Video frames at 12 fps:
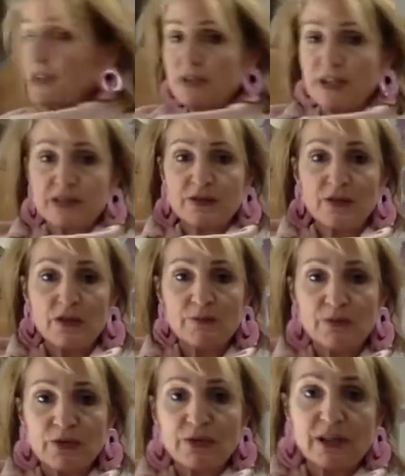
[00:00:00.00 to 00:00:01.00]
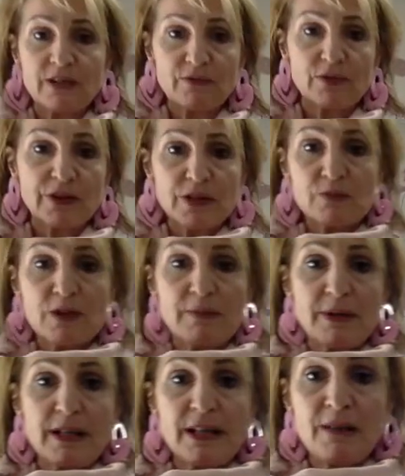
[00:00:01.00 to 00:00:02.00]
So here's an old book that I've got as well
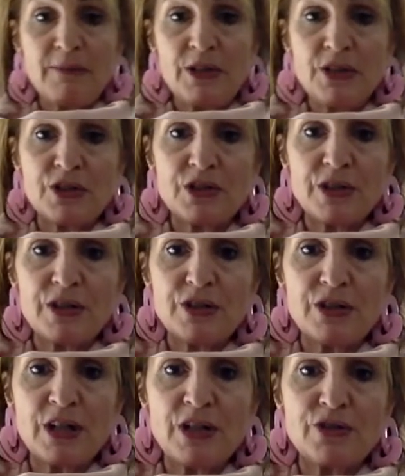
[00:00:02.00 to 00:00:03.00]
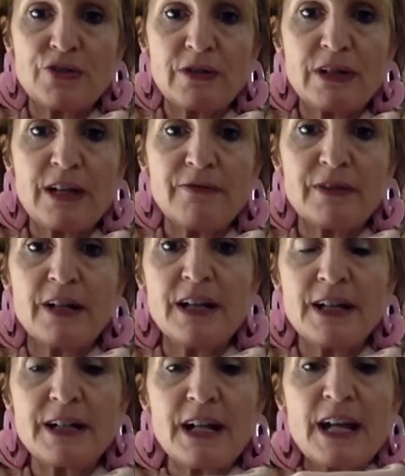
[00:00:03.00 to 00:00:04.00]
about image and change your life
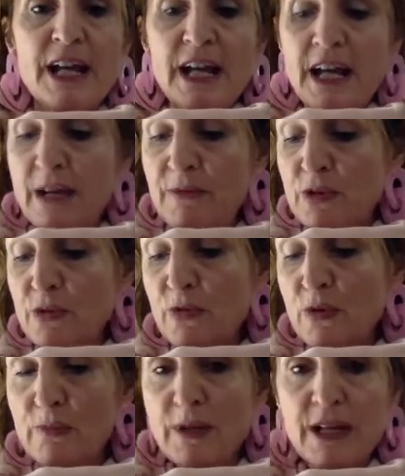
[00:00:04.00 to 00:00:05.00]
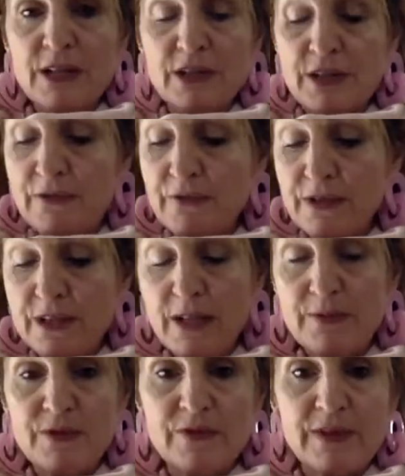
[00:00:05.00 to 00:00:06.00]
guide. It's all about the different
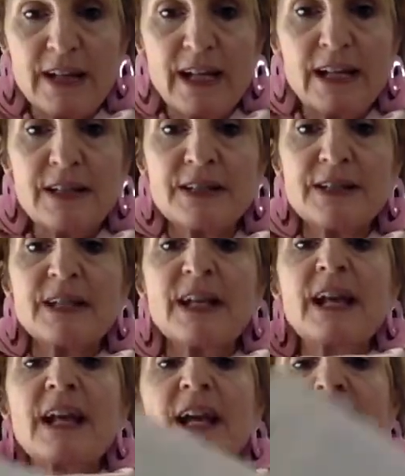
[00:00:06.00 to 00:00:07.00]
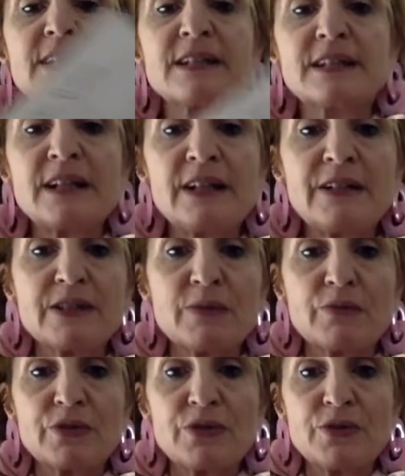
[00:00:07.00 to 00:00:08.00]
types of colors and styles that
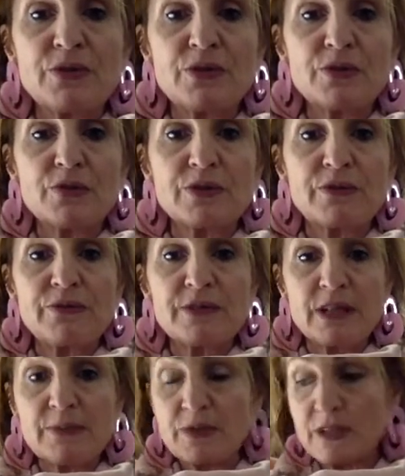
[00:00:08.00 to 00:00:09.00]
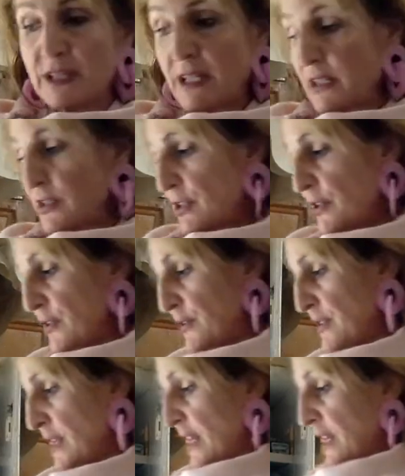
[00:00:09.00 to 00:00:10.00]
will suit your different types of skin
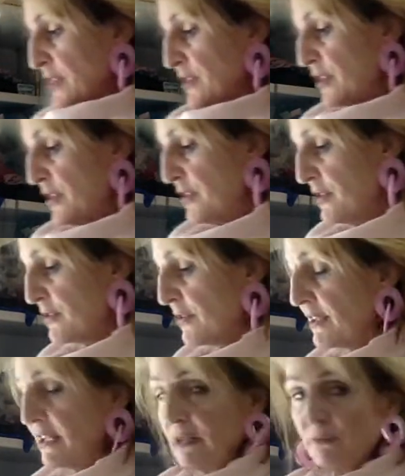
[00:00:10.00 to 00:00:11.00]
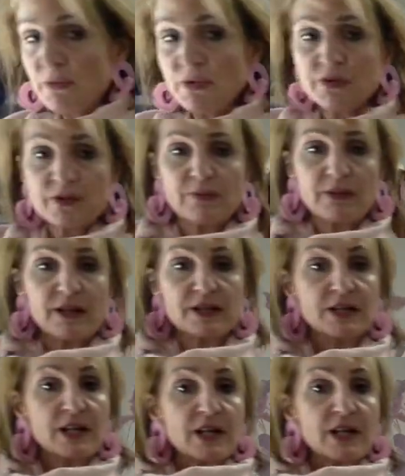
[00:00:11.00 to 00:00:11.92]
tones. So So you need to start getting books about,